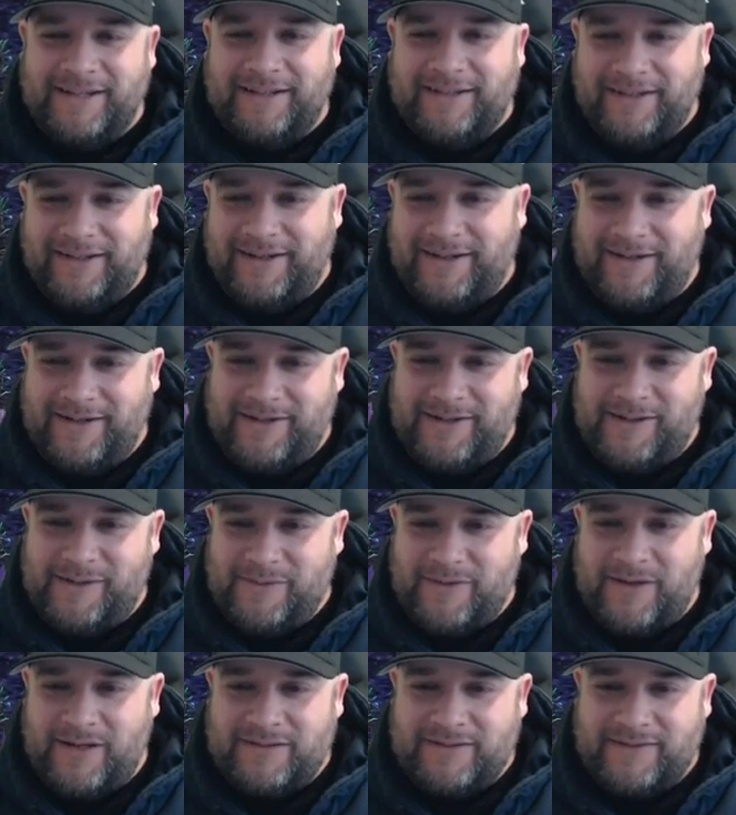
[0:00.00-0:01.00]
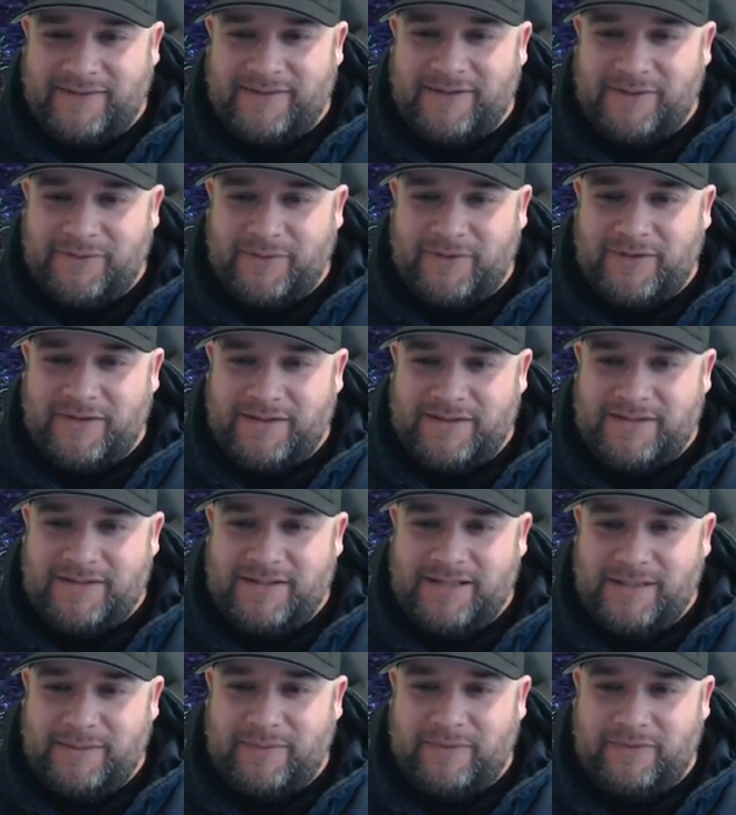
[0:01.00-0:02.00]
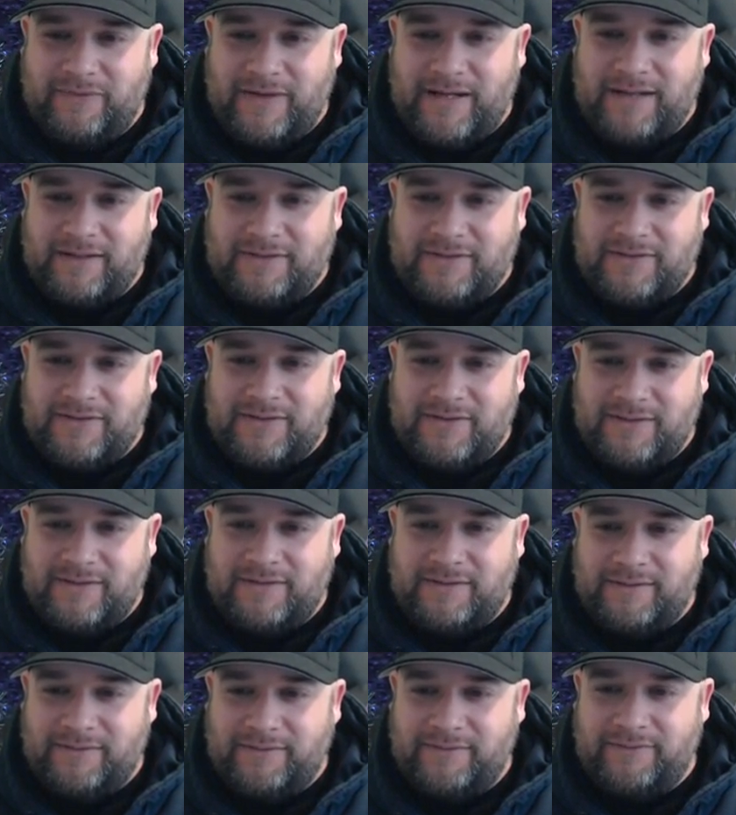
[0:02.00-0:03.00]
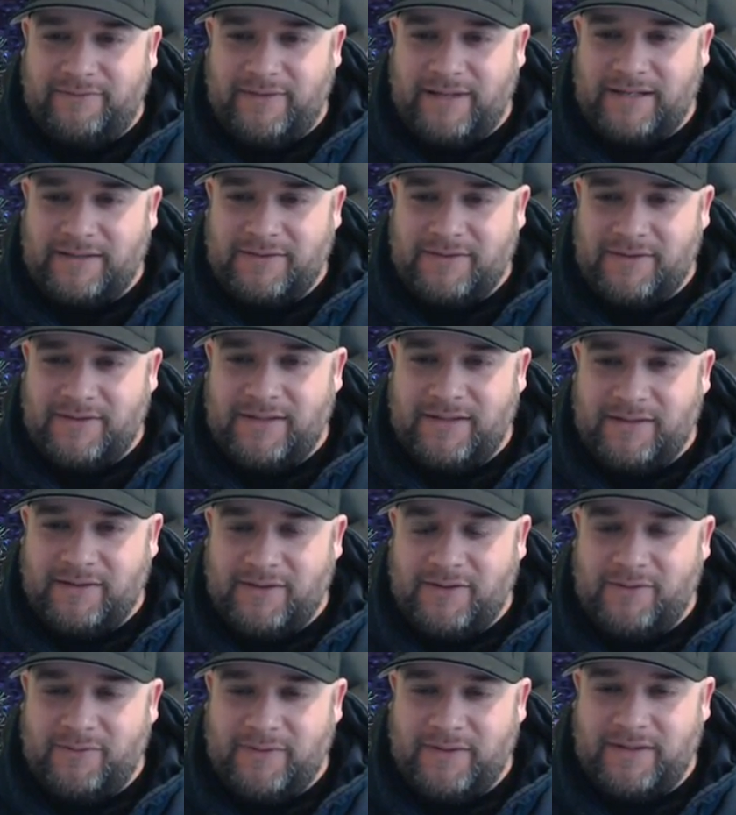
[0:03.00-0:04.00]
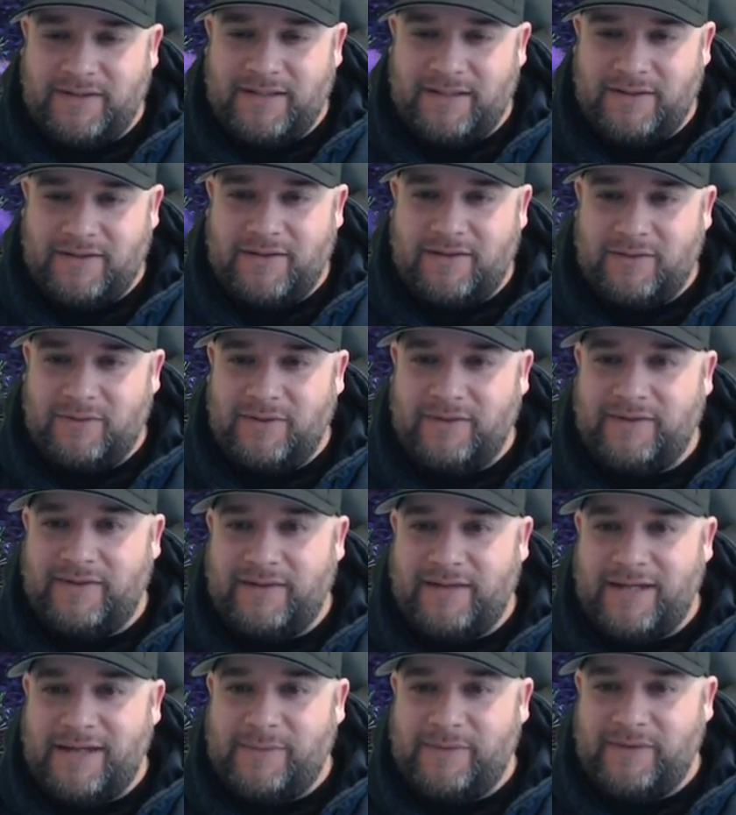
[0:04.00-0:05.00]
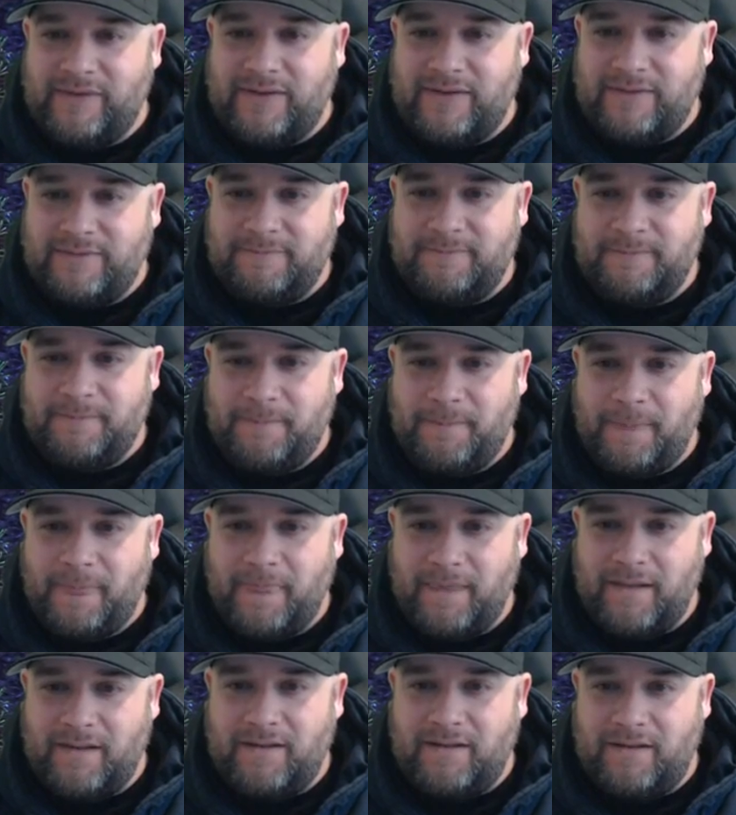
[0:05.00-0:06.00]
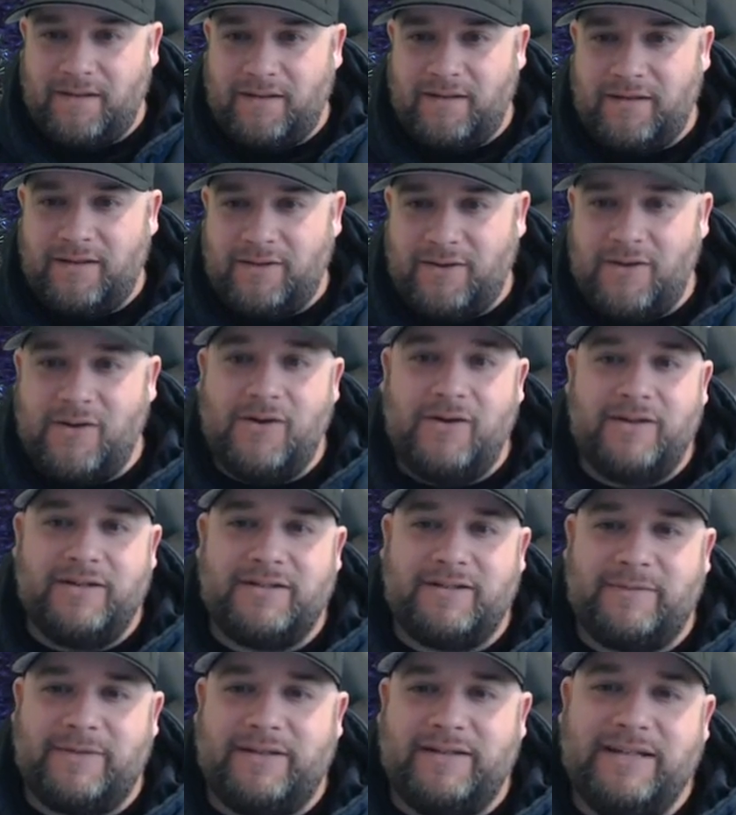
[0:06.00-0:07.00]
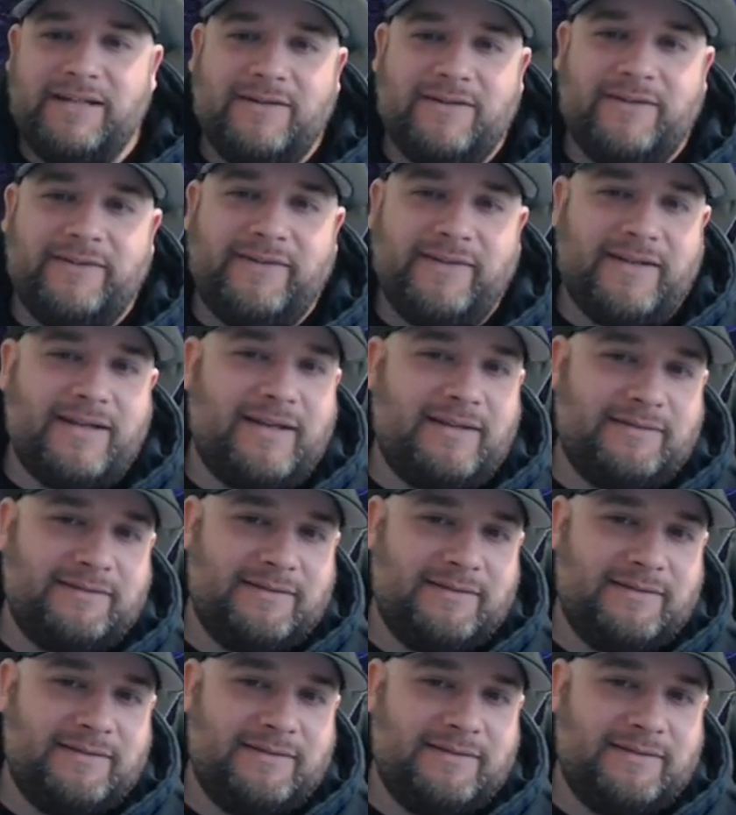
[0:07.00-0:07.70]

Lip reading: I'll just stick with the cheap factor and go with the $10 ones on Amazon. Oh, you're talking about heaters? Yeah.